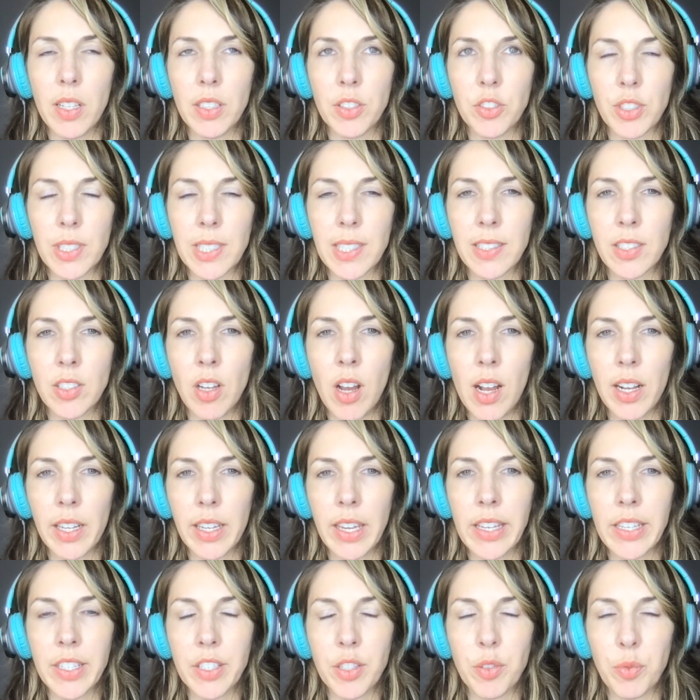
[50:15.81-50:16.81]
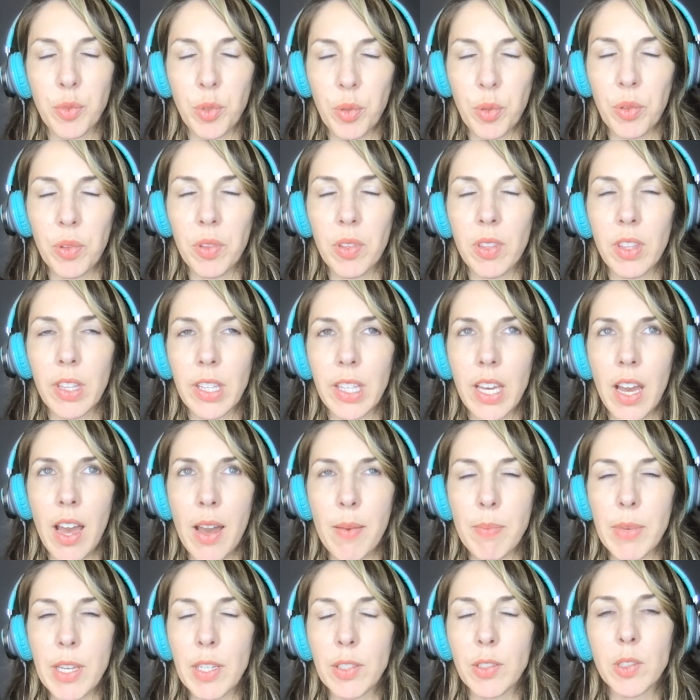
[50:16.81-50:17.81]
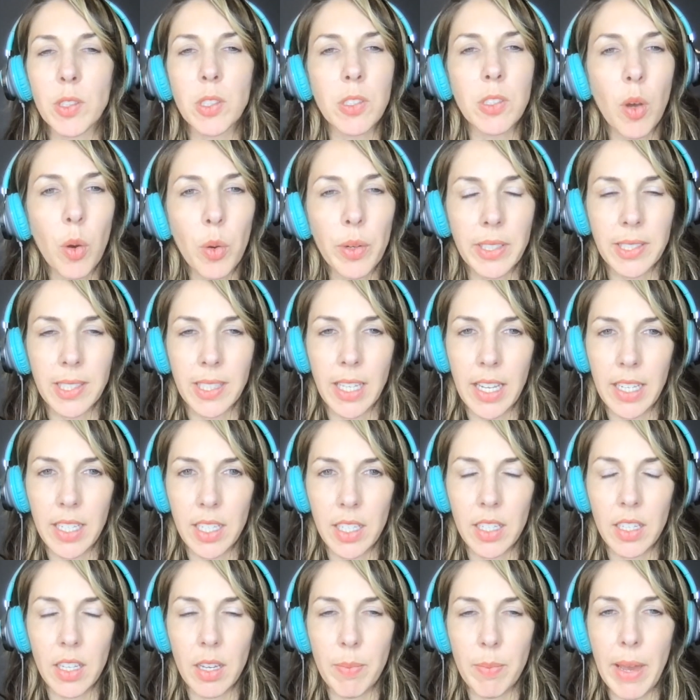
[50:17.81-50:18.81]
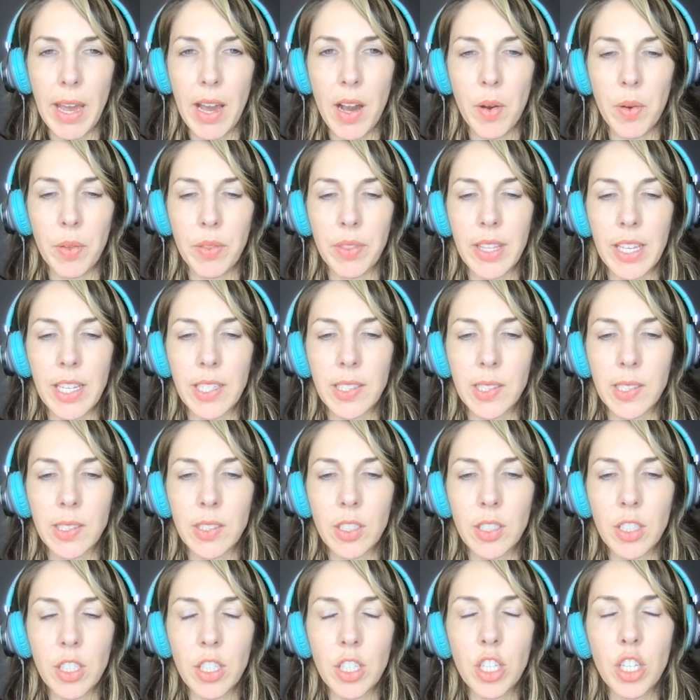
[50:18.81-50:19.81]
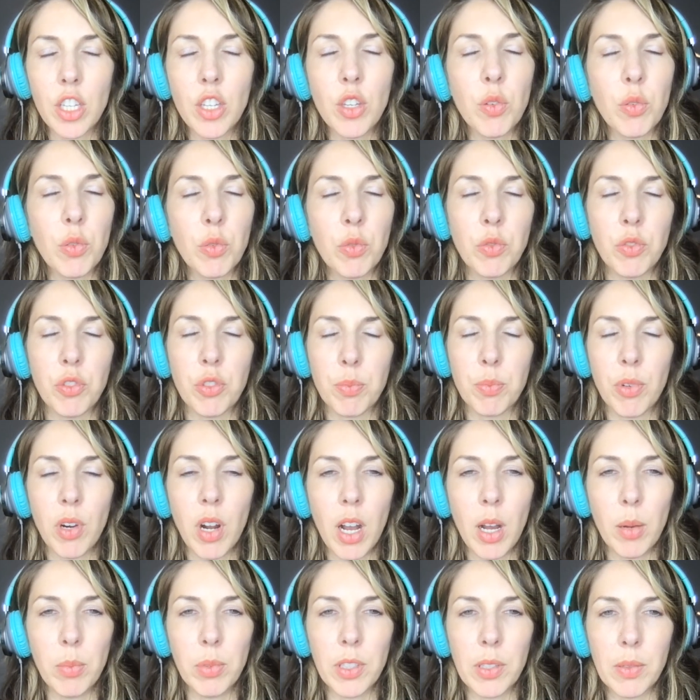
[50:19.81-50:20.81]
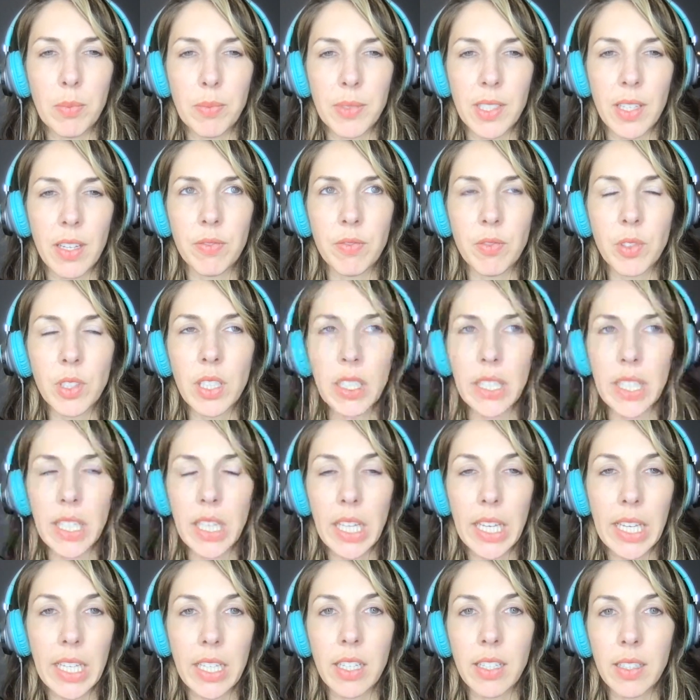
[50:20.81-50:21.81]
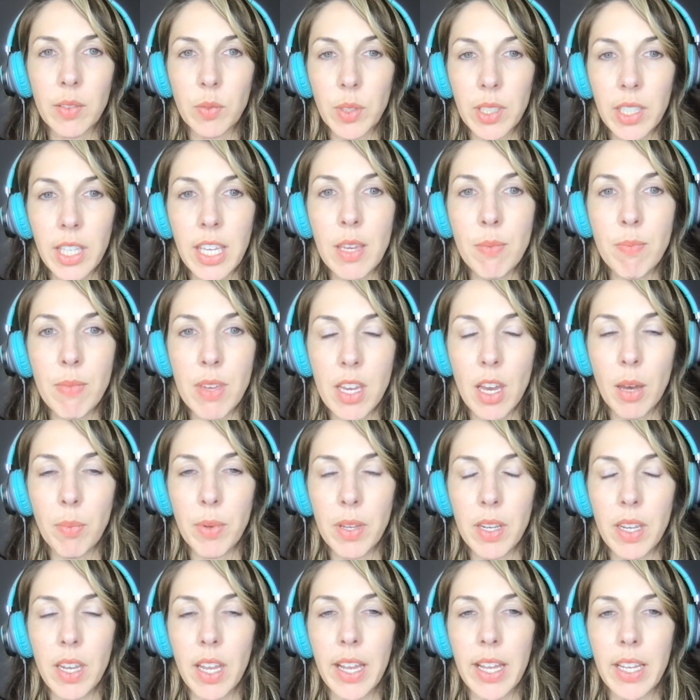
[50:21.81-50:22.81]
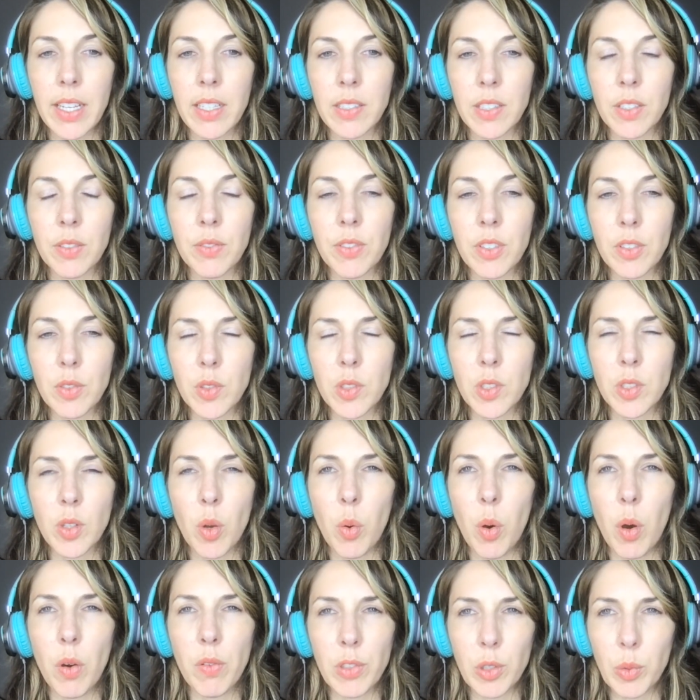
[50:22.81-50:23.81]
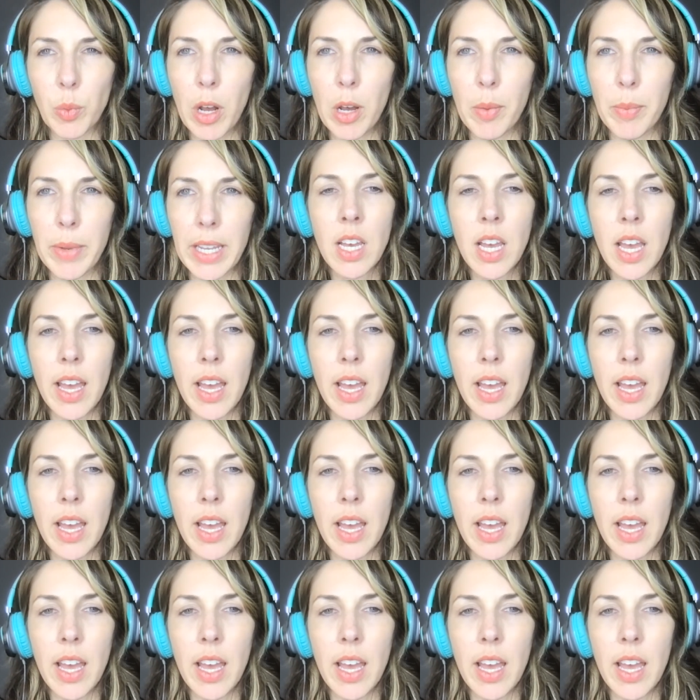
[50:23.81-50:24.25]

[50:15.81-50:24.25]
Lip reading: Just talking to Ruth got me so excited about these huge problems that really keep me up at night because it feels so overwhelming.